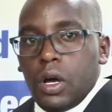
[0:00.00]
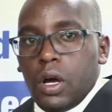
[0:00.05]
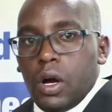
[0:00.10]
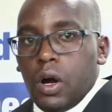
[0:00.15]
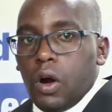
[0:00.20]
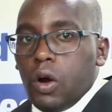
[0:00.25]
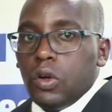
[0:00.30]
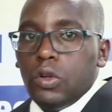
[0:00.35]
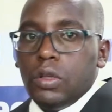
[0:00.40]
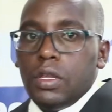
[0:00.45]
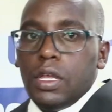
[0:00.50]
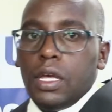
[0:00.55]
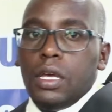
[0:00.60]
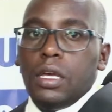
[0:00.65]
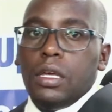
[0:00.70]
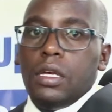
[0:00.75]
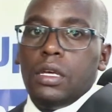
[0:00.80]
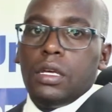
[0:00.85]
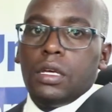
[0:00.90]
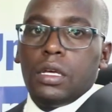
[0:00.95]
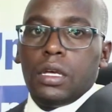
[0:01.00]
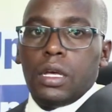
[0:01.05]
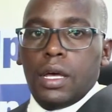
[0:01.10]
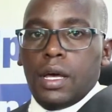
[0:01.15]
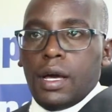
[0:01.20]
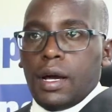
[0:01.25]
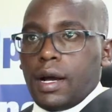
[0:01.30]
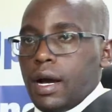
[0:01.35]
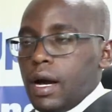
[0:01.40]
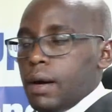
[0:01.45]
Or do they
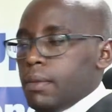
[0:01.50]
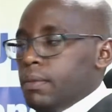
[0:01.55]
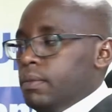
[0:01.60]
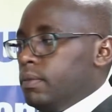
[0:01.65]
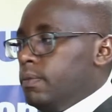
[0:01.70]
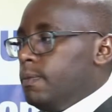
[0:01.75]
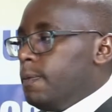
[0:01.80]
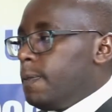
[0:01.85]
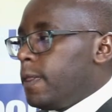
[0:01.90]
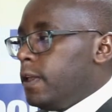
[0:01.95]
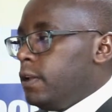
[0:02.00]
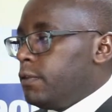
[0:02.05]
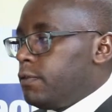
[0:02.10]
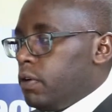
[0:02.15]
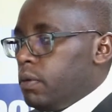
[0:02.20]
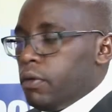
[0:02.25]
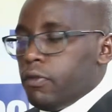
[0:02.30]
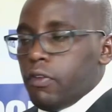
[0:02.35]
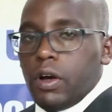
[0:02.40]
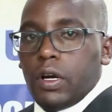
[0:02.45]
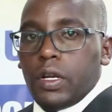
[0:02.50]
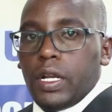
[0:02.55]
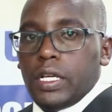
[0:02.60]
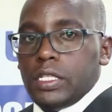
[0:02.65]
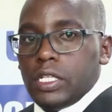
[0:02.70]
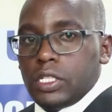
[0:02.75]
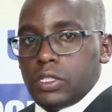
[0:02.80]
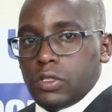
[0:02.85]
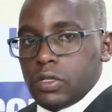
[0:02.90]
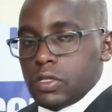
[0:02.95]
come in form of
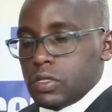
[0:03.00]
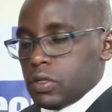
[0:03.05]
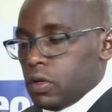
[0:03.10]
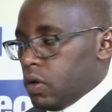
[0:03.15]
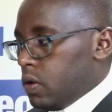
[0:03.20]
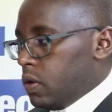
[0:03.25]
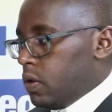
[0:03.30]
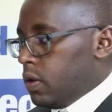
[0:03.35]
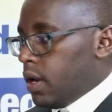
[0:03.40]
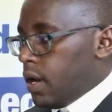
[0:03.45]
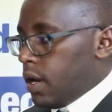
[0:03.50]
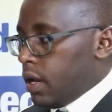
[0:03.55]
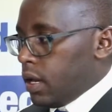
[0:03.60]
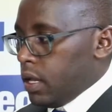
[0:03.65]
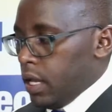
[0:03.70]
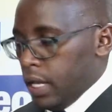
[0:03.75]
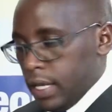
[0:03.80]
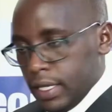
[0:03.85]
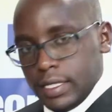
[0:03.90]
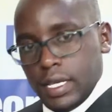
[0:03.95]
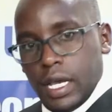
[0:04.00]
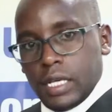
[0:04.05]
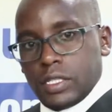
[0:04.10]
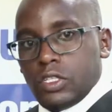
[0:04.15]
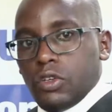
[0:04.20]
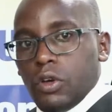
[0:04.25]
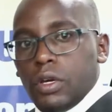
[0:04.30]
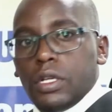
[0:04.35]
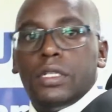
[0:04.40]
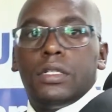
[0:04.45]
organizations or just
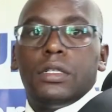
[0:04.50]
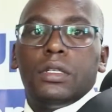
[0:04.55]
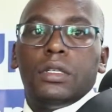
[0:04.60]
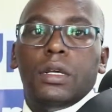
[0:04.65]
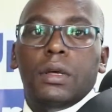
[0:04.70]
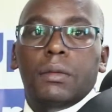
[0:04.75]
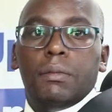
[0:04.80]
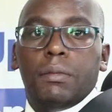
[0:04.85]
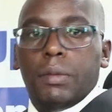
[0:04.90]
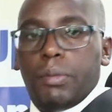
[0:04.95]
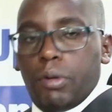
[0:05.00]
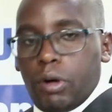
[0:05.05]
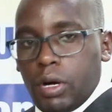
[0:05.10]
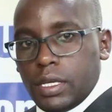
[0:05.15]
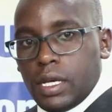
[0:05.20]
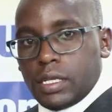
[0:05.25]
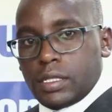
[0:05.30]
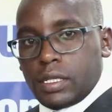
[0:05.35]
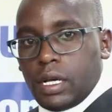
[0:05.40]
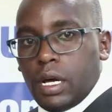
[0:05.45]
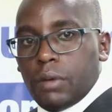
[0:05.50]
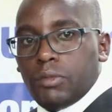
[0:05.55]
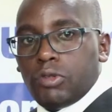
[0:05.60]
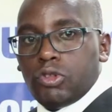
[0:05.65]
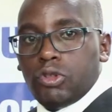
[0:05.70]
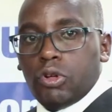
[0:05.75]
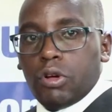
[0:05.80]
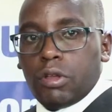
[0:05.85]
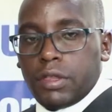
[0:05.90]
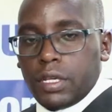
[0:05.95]
joint? People can just come
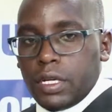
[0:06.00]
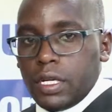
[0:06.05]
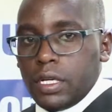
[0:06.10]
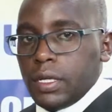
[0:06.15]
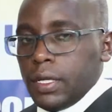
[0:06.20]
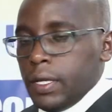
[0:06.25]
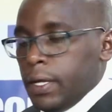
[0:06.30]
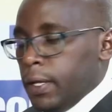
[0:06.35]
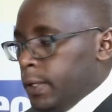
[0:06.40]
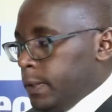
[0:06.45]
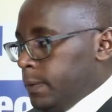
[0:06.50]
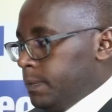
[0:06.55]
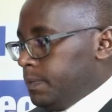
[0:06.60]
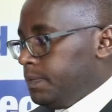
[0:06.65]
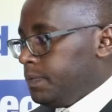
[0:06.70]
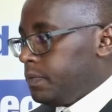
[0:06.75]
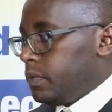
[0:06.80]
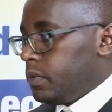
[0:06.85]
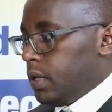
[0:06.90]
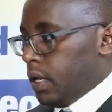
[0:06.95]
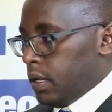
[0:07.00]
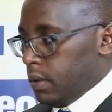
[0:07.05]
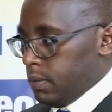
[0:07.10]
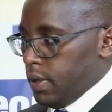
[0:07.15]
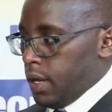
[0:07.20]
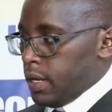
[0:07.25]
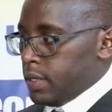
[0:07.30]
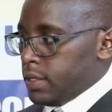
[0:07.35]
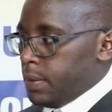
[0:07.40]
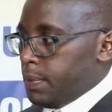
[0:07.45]
2 or 3
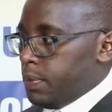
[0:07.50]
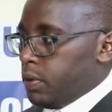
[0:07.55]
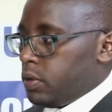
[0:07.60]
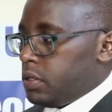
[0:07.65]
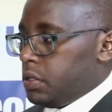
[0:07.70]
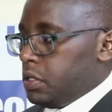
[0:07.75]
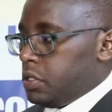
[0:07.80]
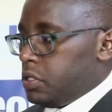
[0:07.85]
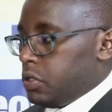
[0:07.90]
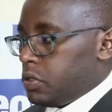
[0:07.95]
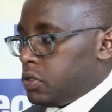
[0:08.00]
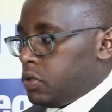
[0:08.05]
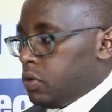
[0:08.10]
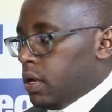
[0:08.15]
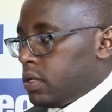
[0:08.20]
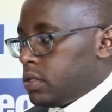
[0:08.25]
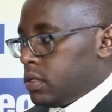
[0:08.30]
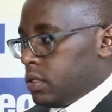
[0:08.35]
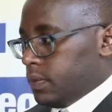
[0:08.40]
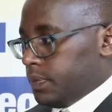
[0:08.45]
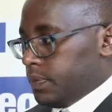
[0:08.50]
and report the issues to us.